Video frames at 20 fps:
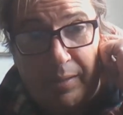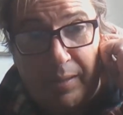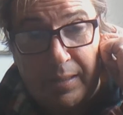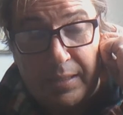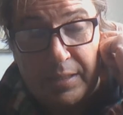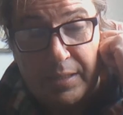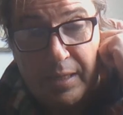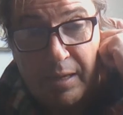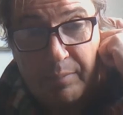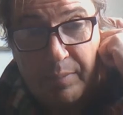
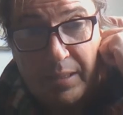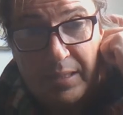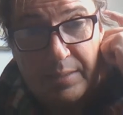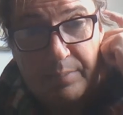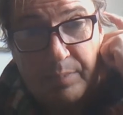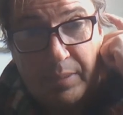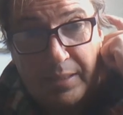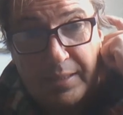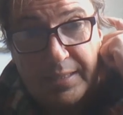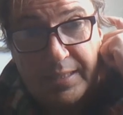that have been
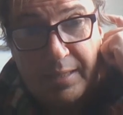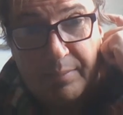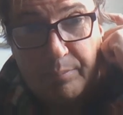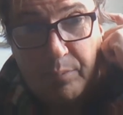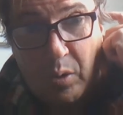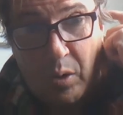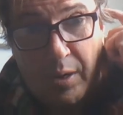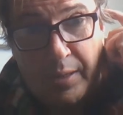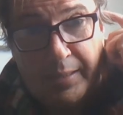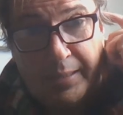sent
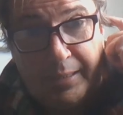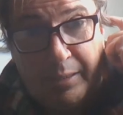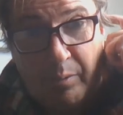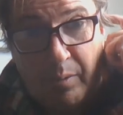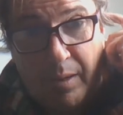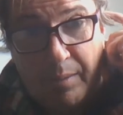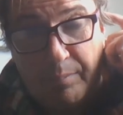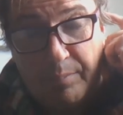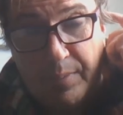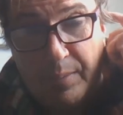by
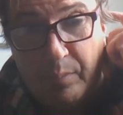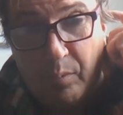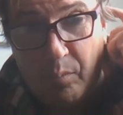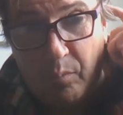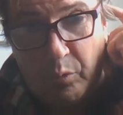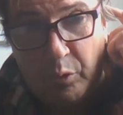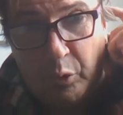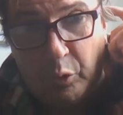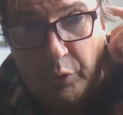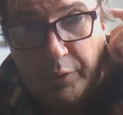NIWA, people
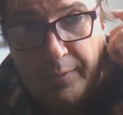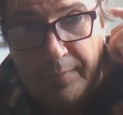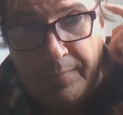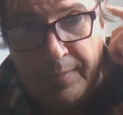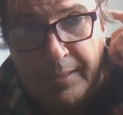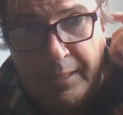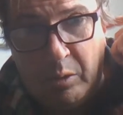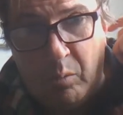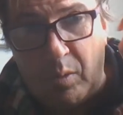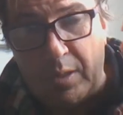looking at
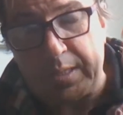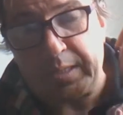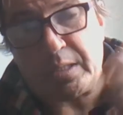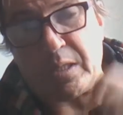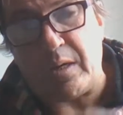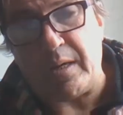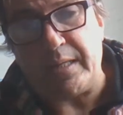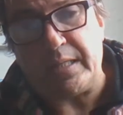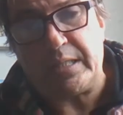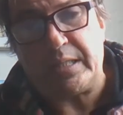the NIWA
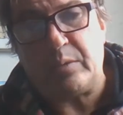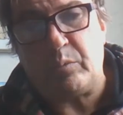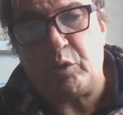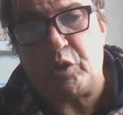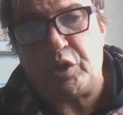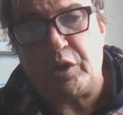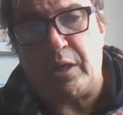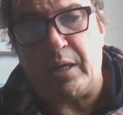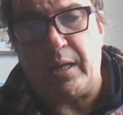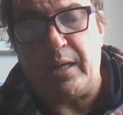sites,
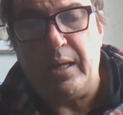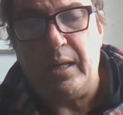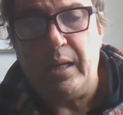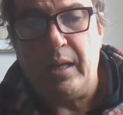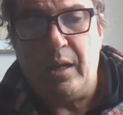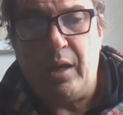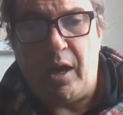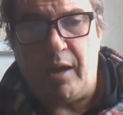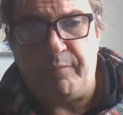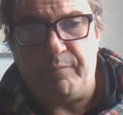which I've
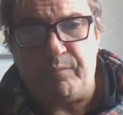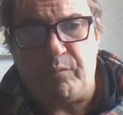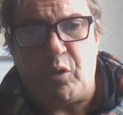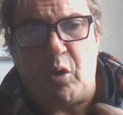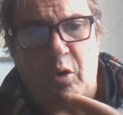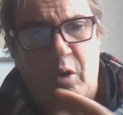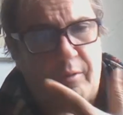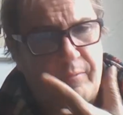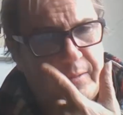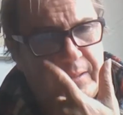
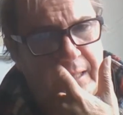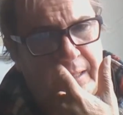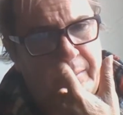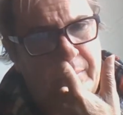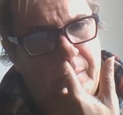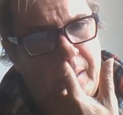gone off and